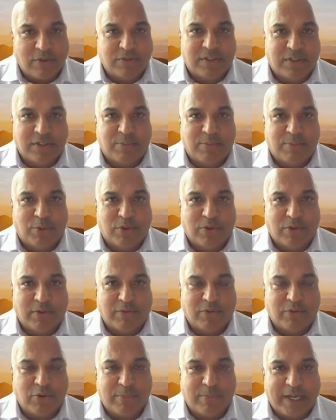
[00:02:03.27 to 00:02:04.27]
close to the
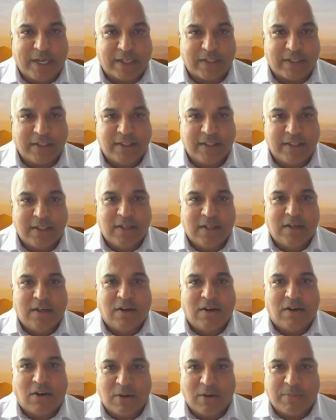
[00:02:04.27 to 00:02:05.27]
border of Quebec.
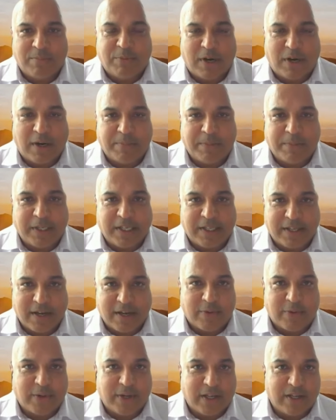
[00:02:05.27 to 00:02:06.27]
Our property,
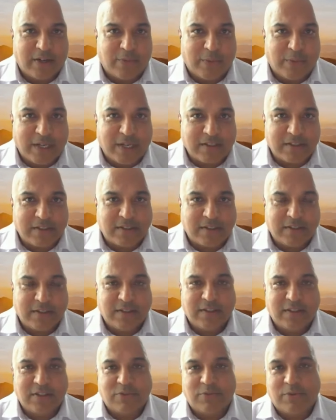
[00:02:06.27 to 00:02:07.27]
Galganda West,
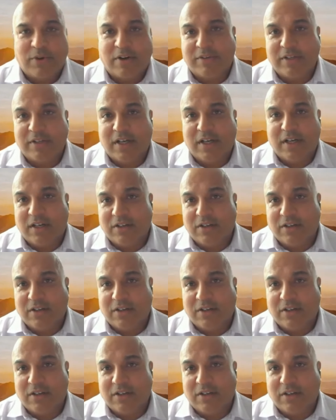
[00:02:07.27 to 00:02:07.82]
it's roughly